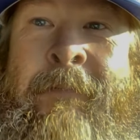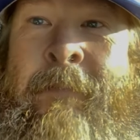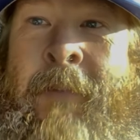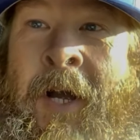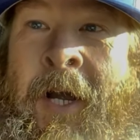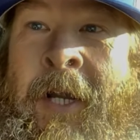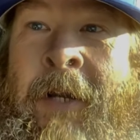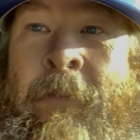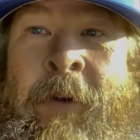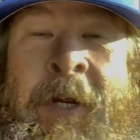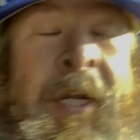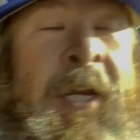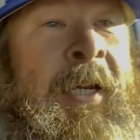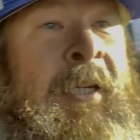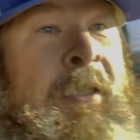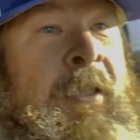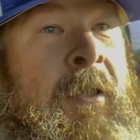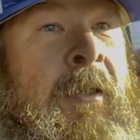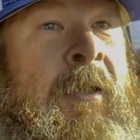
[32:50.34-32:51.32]
my
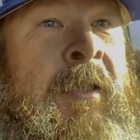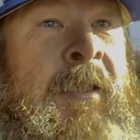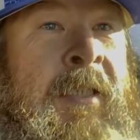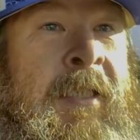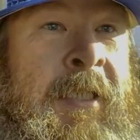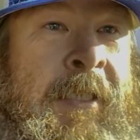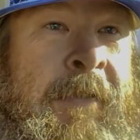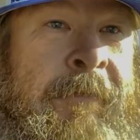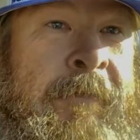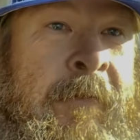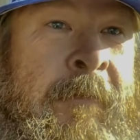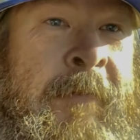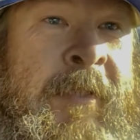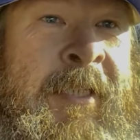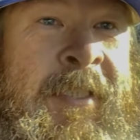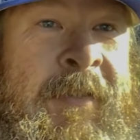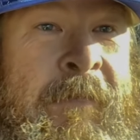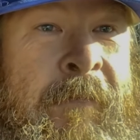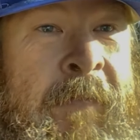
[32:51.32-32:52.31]
way, as you can see from
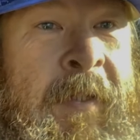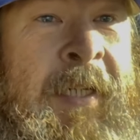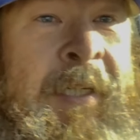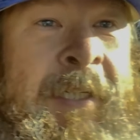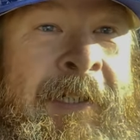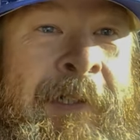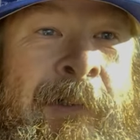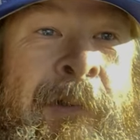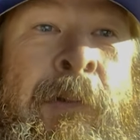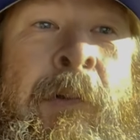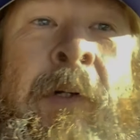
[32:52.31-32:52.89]
this video.